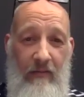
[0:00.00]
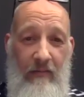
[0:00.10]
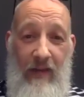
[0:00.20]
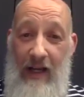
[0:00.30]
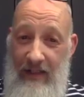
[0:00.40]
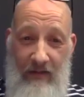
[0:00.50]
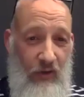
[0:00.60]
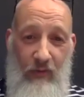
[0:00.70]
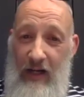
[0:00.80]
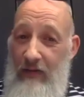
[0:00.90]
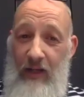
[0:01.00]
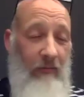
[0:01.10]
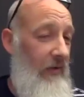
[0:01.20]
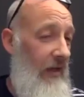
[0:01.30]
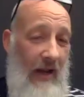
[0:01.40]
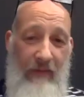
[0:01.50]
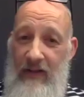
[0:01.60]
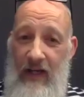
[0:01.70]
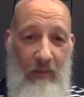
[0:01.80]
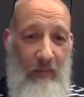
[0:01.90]
that's its strength they'll never
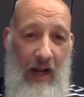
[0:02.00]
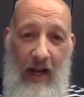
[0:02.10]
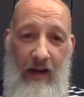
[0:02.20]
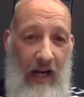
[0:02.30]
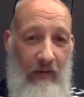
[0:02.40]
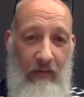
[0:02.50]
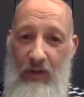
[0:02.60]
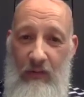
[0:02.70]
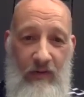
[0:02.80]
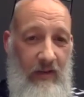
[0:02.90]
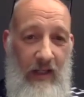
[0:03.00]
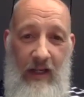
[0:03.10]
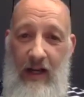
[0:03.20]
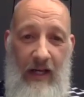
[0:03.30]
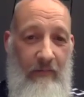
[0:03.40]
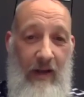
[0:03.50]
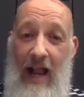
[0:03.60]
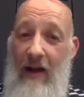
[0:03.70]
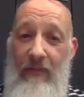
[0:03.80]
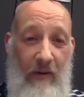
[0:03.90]
take play out of children's dna
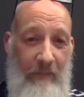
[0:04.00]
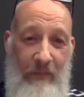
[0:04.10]
ever